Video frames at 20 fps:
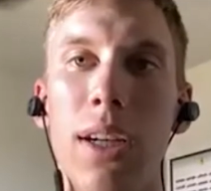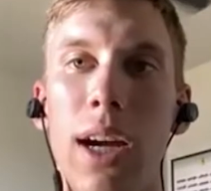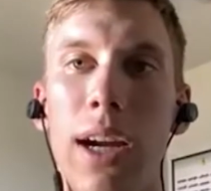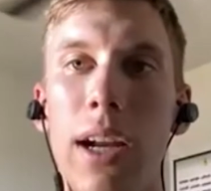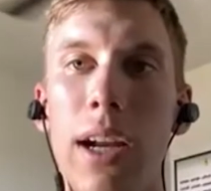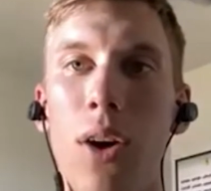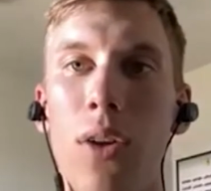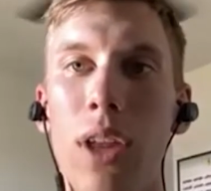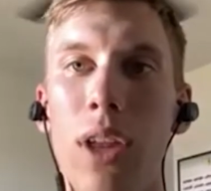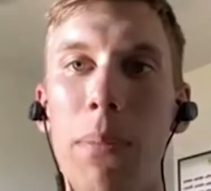year. I
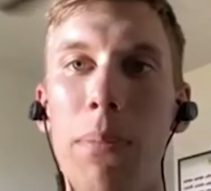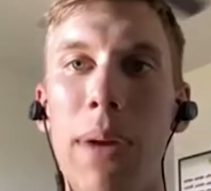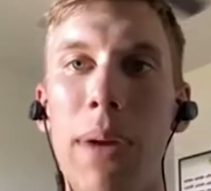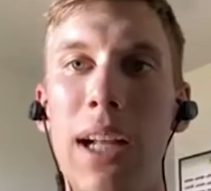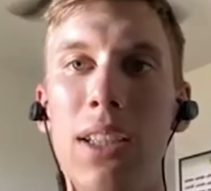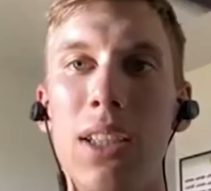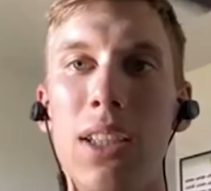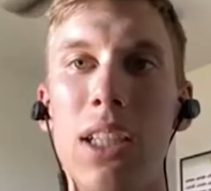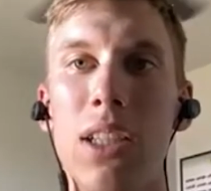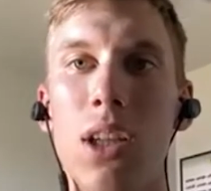know that
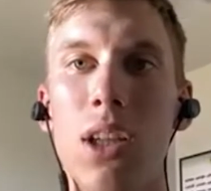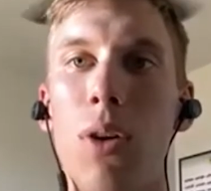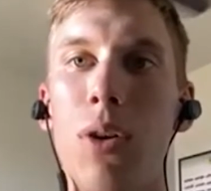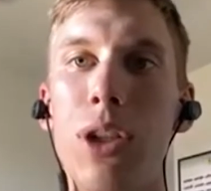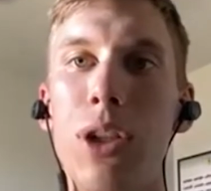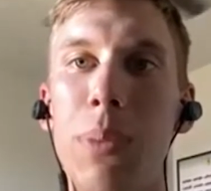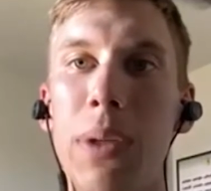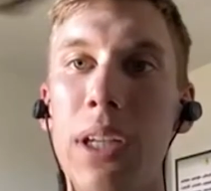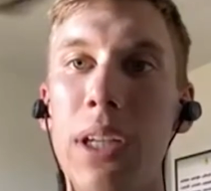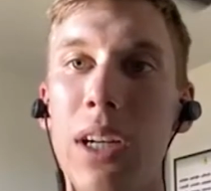Penske's
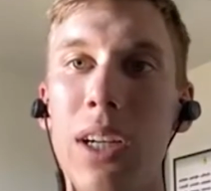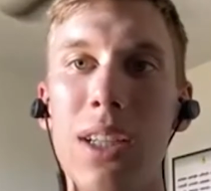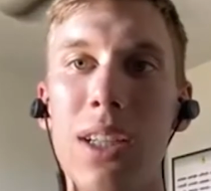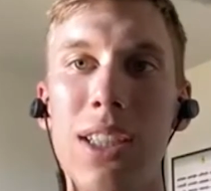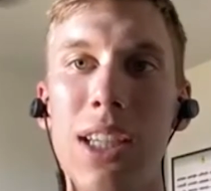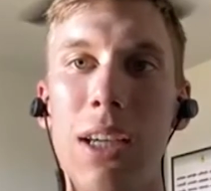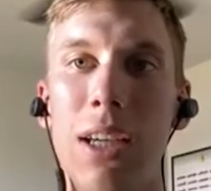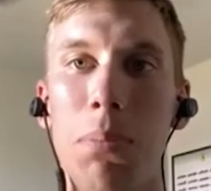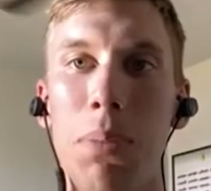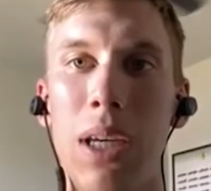always been good at
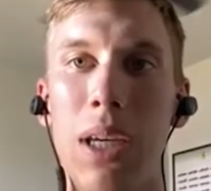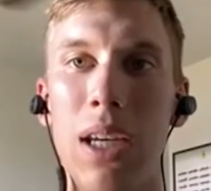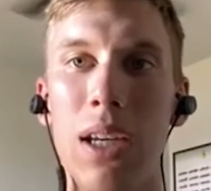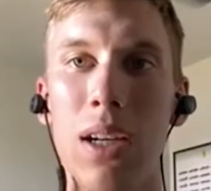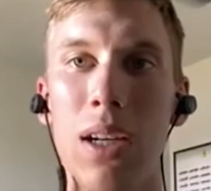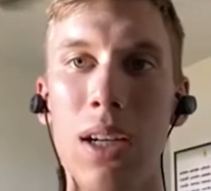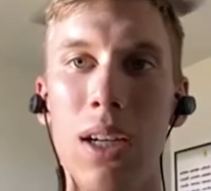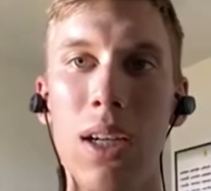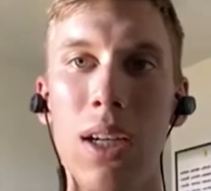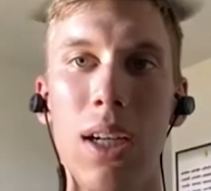St.
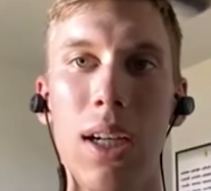Pete.